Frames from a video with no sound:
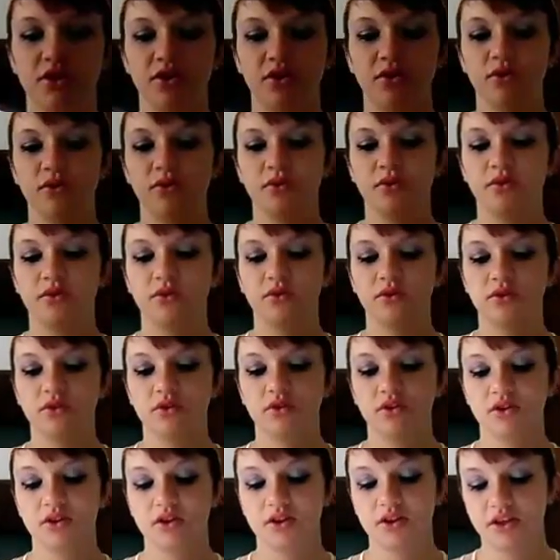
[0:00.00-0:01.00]
So
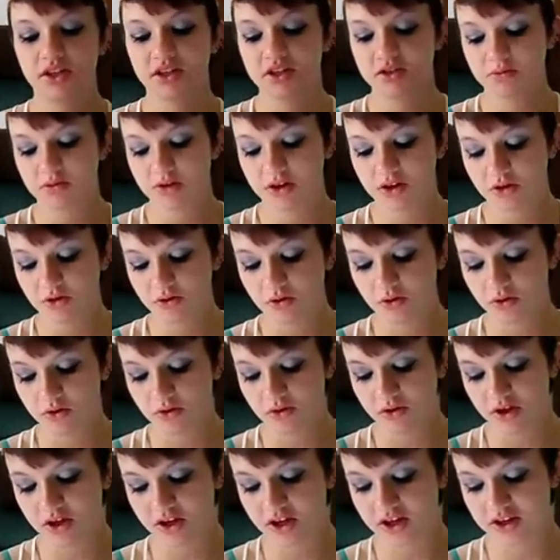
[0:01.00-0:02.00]
that's pretty
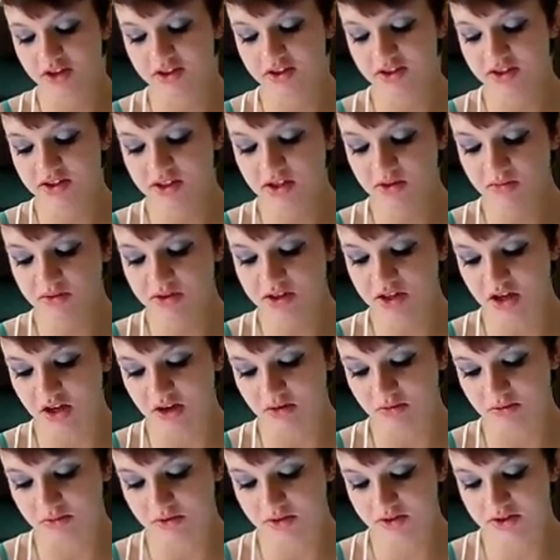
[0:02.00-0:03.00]
cool. And
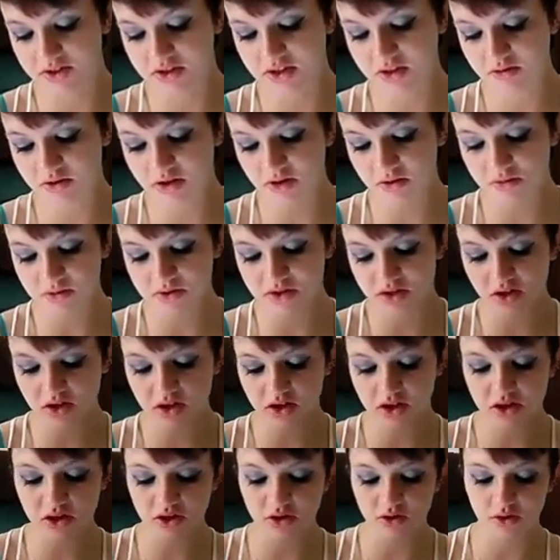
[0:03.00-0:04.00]
symptoms
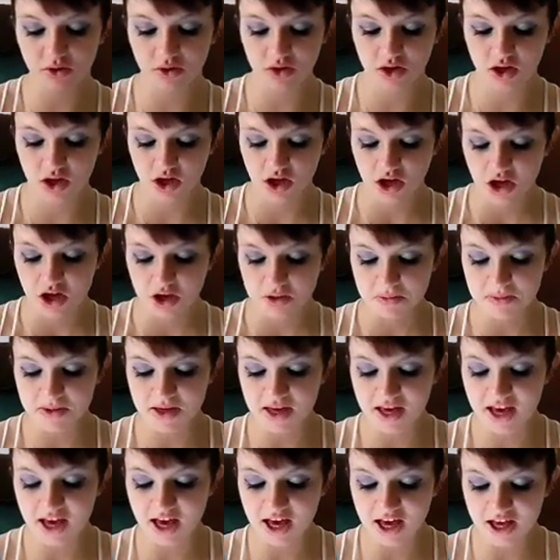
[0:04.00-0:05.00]
include
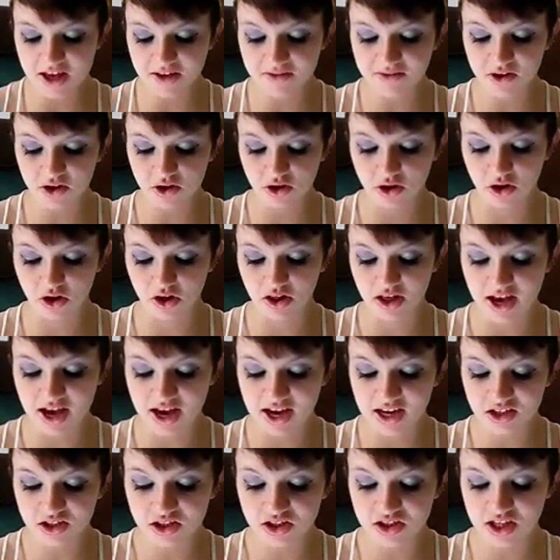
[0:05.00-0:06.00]
behavioral,
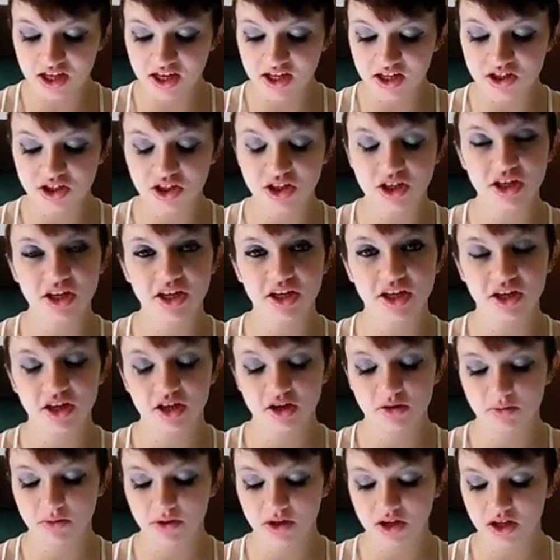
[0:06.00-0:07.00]
agitation,
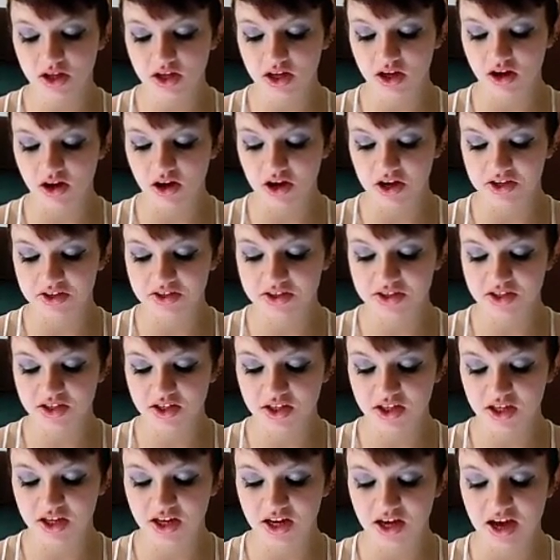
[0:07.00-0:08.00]
irritability,
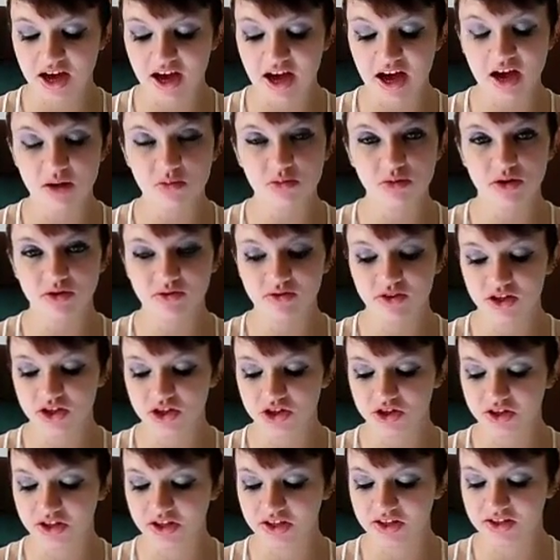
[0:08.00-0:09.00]
hostility,
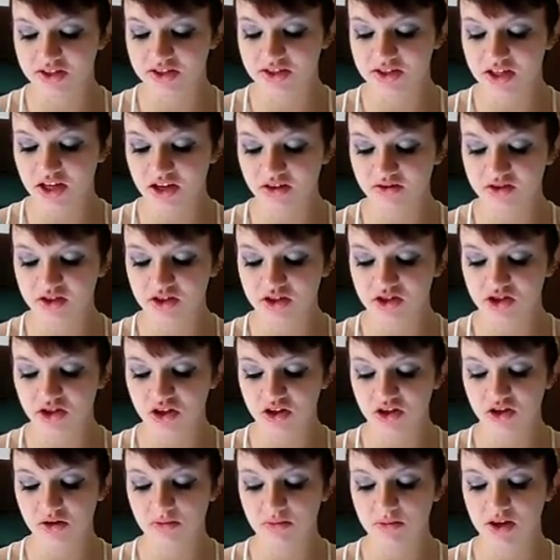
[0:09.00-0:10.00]
hypervigilance,
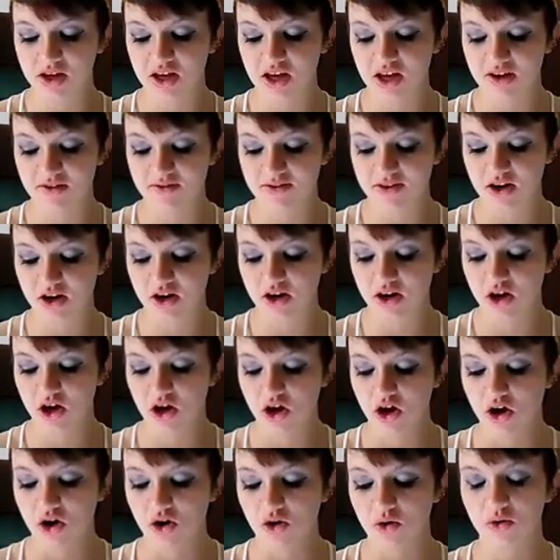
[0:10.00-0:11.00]
self-destructive
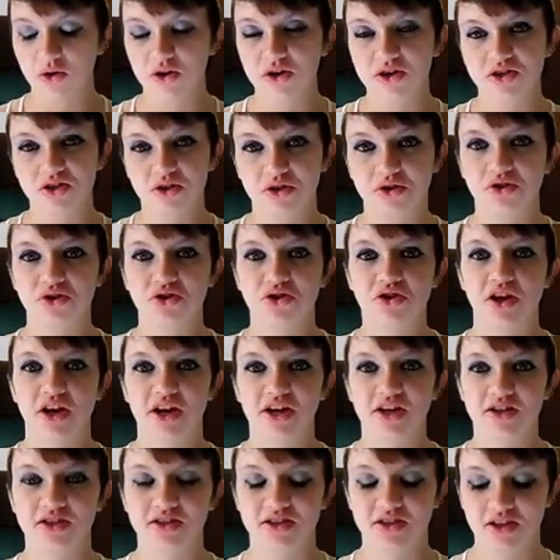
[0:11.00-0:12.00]
behavior, or
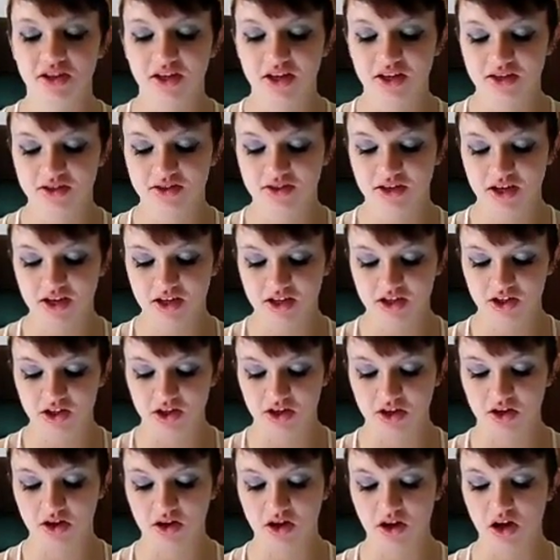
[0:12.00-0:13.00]
social
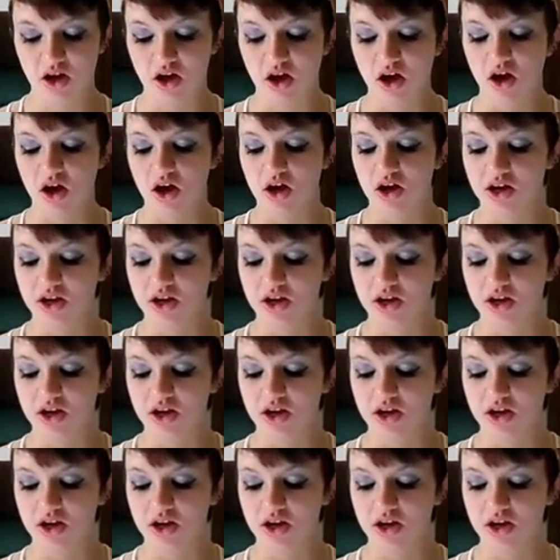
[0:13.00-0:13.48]
isolation.